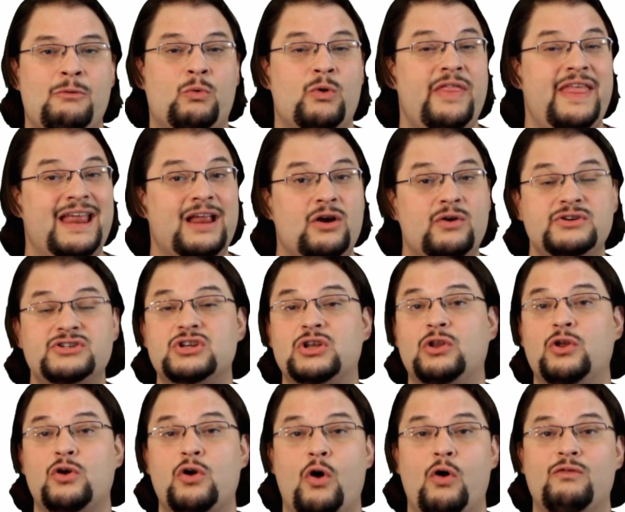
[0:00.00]
We're then going to
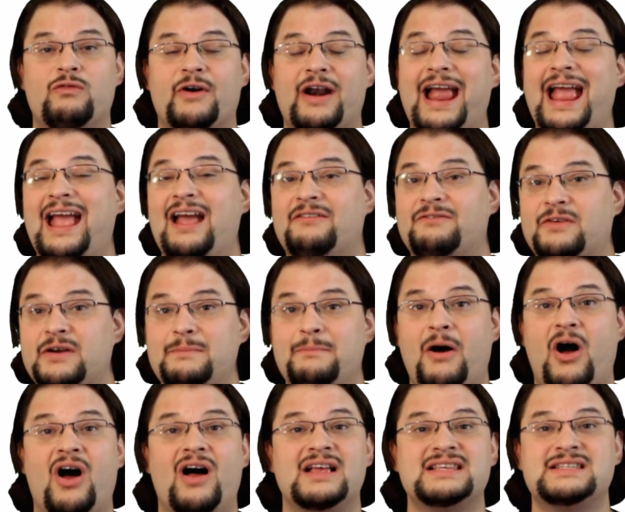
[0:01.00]
look over every
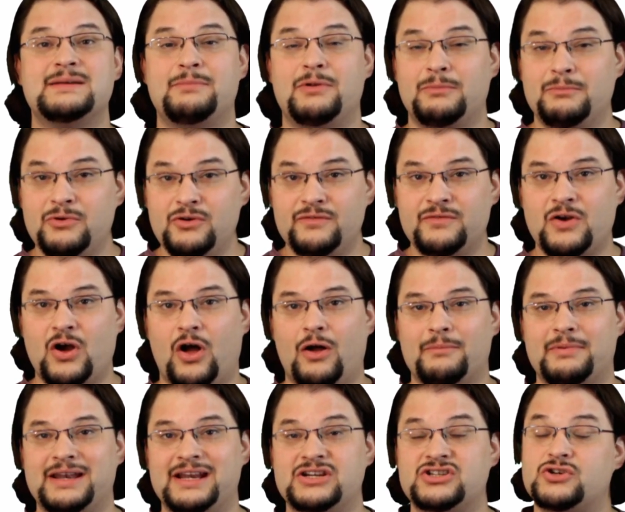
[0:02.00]
possible move
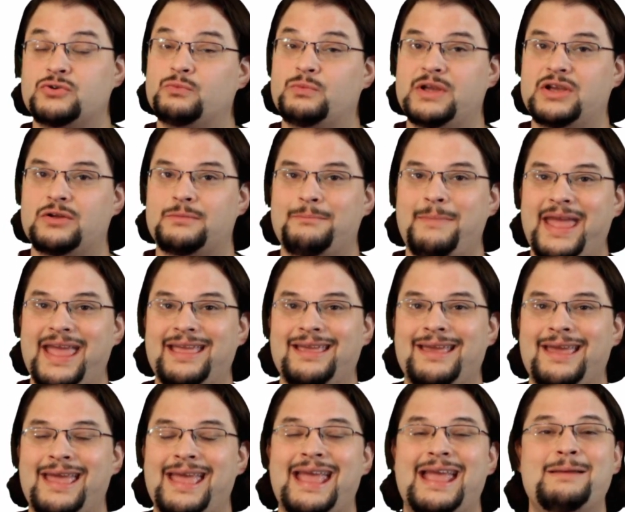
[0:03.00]
combination we could
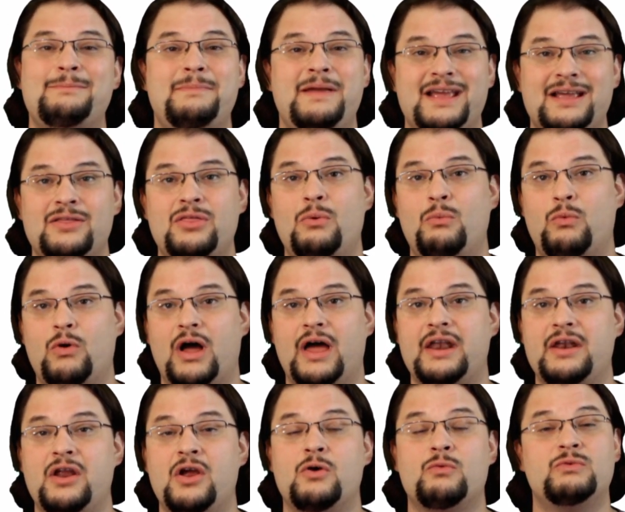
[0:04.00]
make and pick the
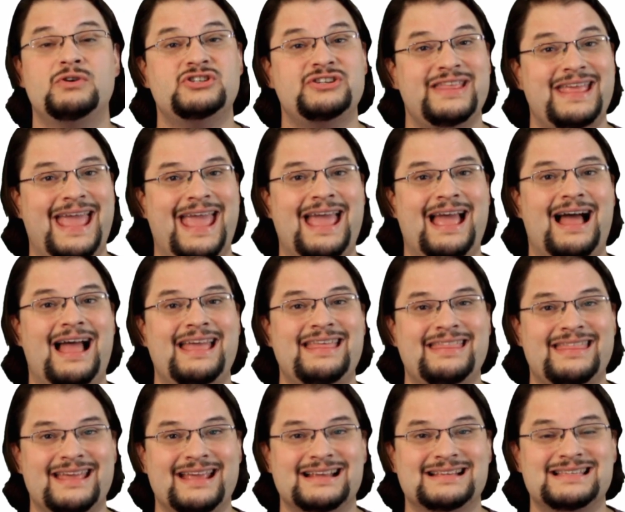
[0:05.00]
one which the A I
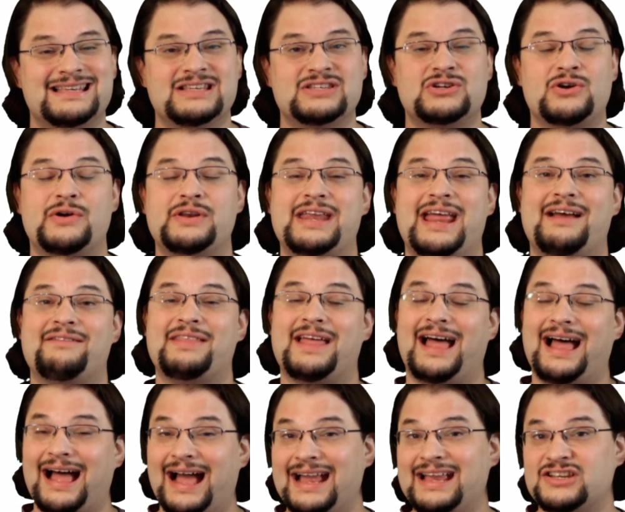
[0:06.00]
thinks is going to have the
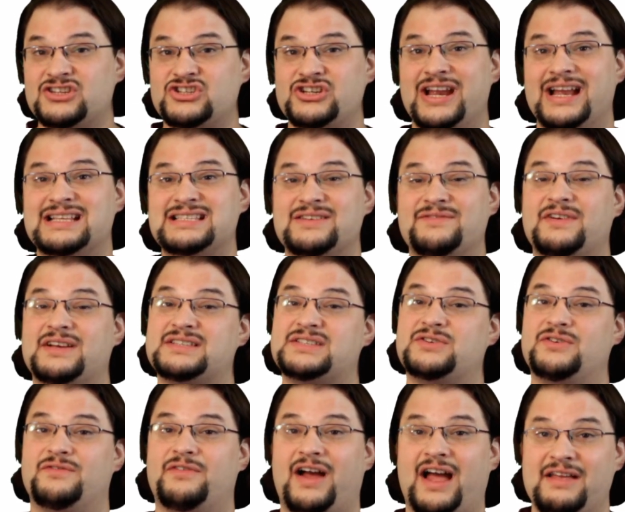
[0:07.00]
highest chance of us
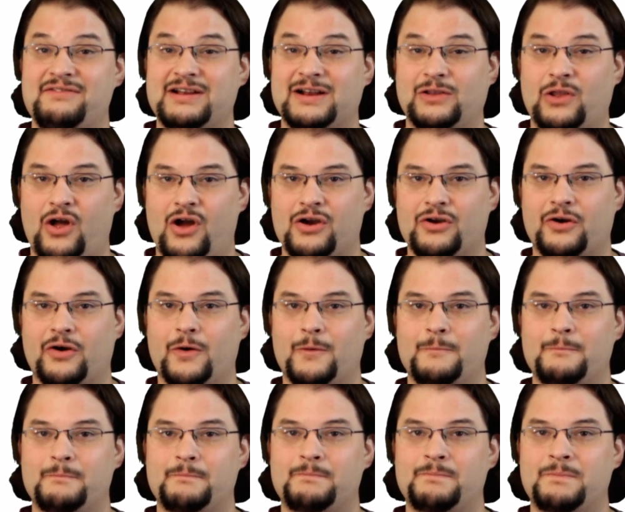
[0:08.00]
surviving longer.